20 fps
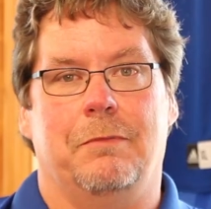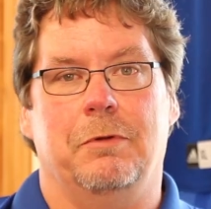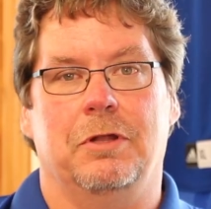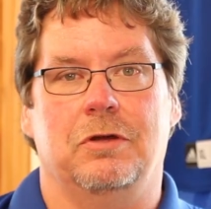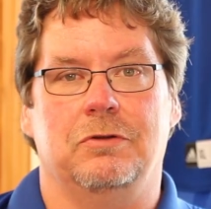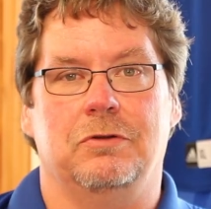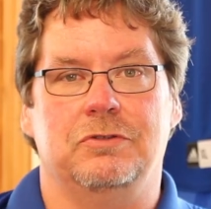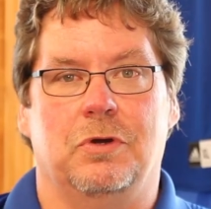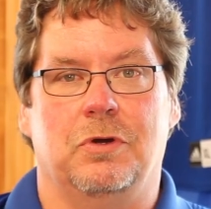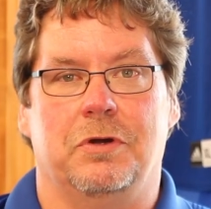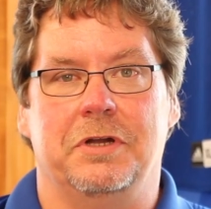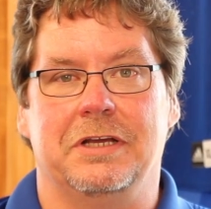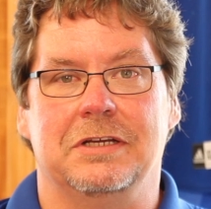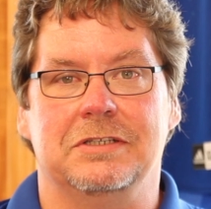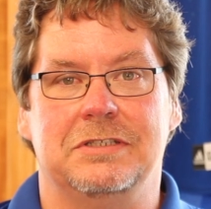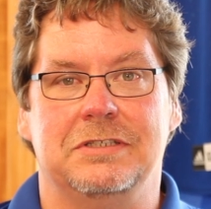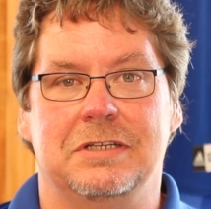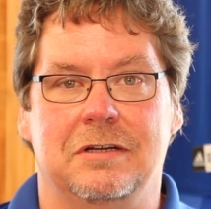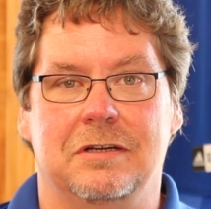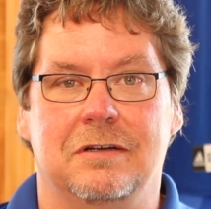Malone joining
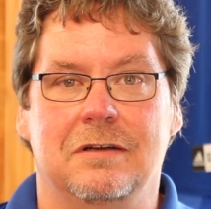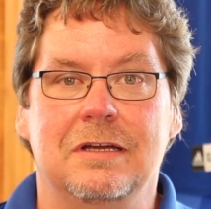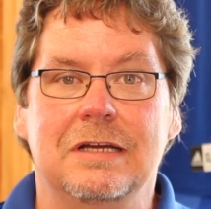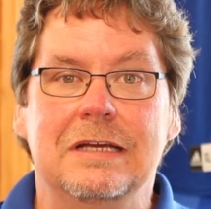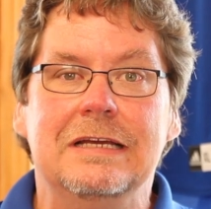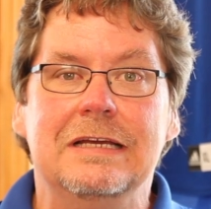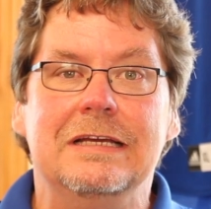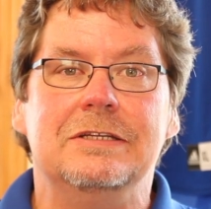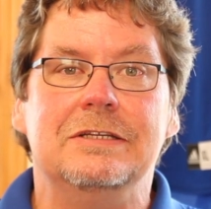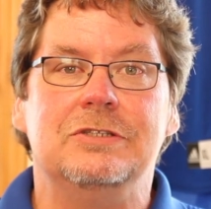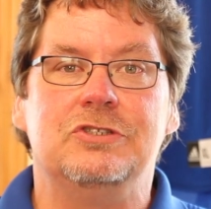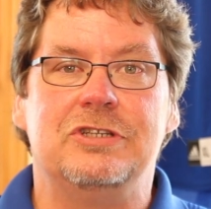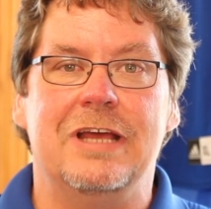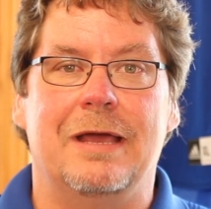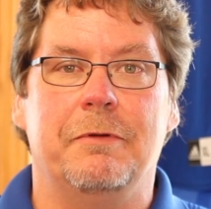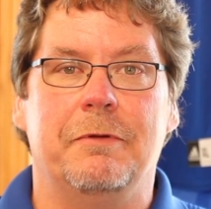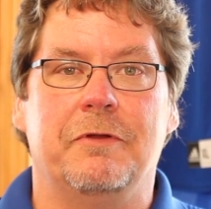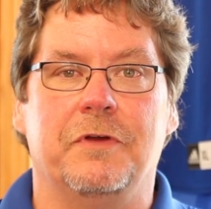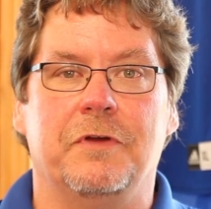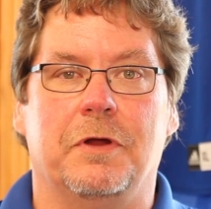us here.
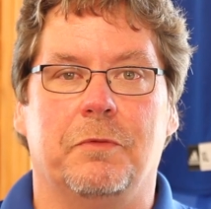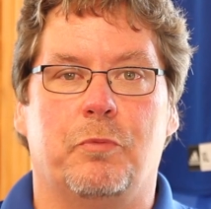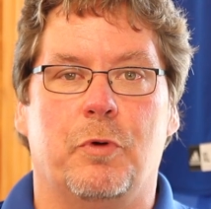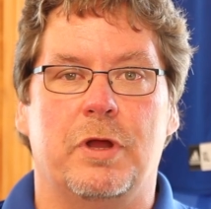Chapmanfield